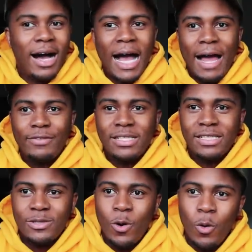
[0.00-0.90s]
I have
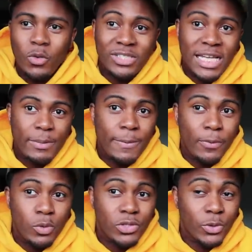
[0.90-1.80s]
to call
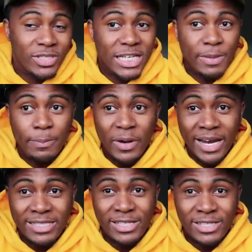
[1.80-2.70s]
semi-bullshit or
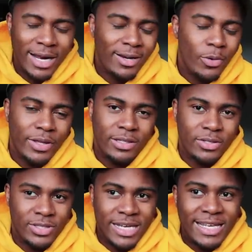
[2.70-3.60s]
semi-biased, because I know they're
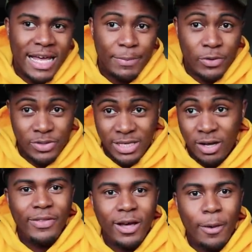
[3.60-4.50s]
just saying that because they
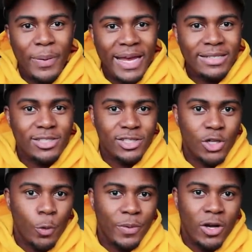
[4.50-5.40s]
got paid to
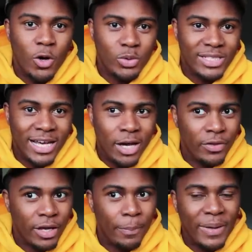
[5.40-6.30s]
show up in a hotel,
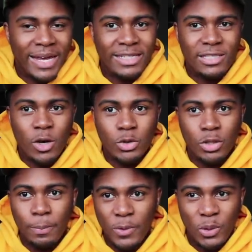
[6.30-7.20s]
they got paid to go
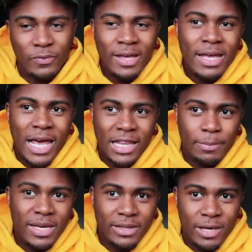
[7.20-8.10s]
to a booth, and they're
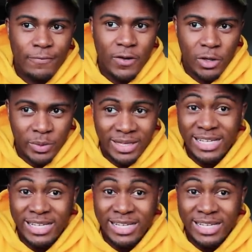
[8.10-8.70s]
meeting their following.